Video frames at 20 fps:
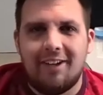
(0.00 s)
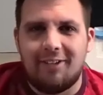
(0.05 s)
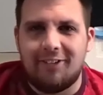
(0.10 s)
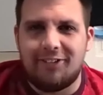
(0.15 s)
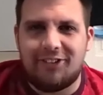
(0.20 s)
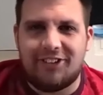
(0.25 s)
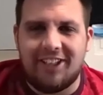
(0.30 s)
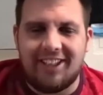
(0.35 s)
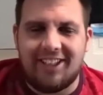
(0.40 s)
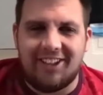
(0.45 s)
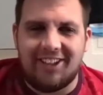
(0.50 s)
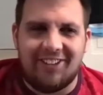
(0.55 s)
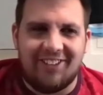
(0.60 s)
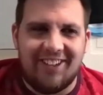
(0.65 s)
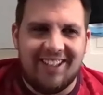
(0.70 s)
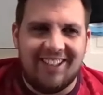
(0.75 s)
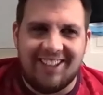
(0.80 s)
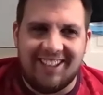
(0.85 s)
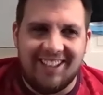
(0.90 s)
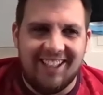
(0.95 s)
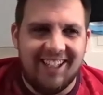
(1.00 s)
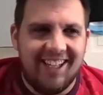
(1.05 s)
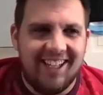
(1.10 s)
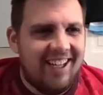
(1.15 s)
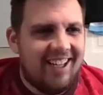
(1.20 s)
We've said that already.